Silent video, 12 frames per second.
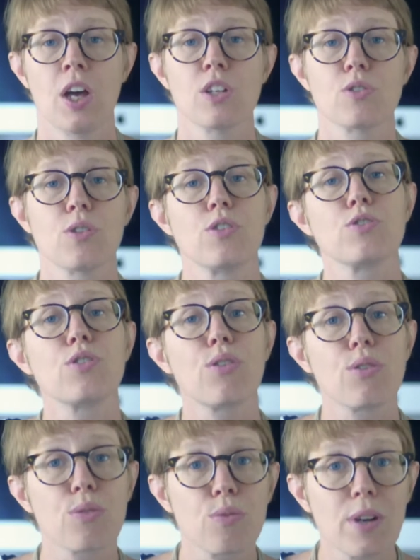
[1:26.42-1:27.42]
So there's
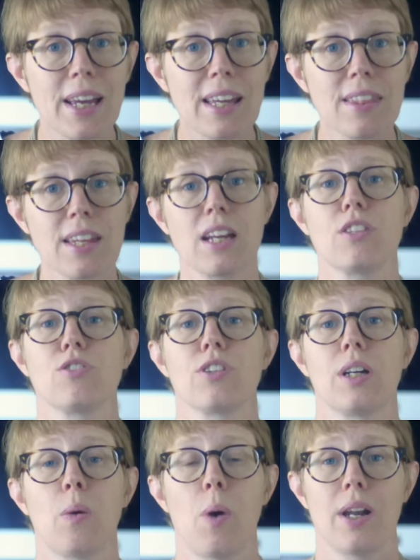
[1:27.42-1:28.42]
three things you're
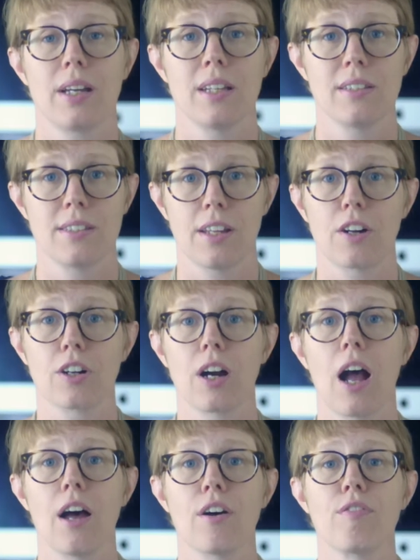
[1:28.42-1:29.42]
going to want to consider
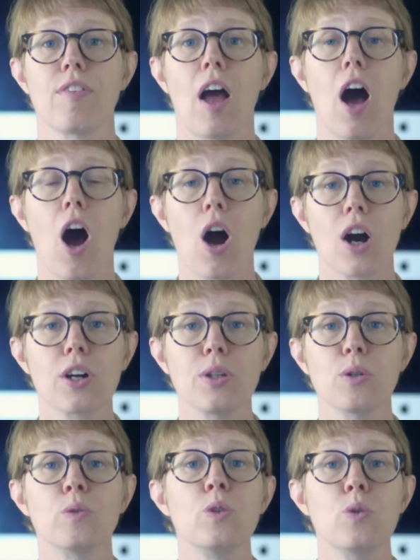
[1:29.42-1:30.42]
of, are
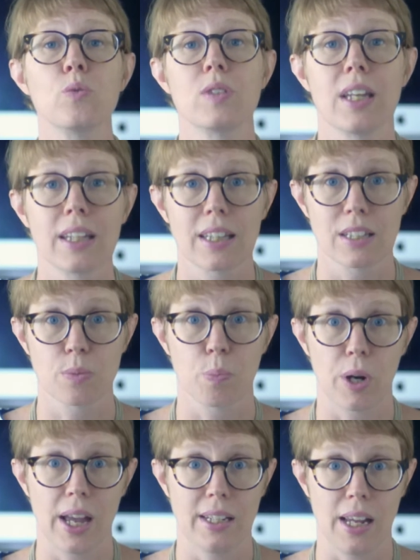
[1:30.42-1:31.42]
you using this
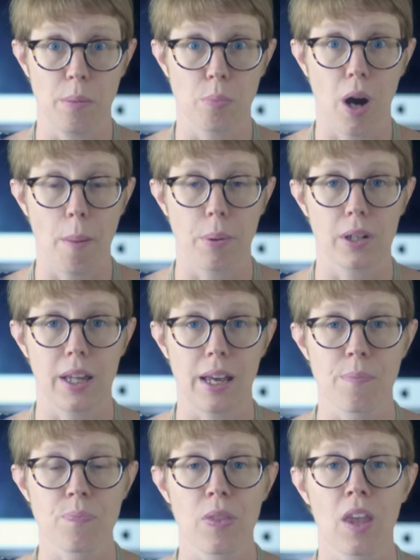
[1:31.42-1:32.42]
brand name
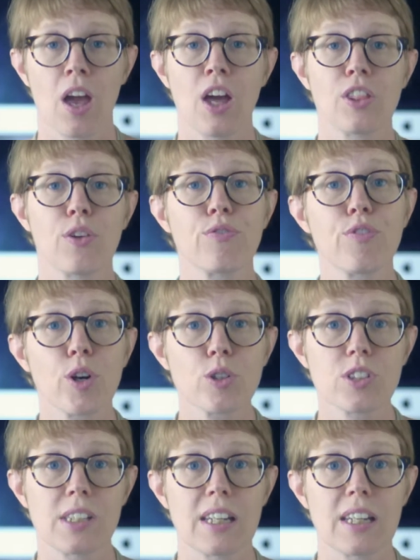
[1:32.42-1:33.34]
properly? The first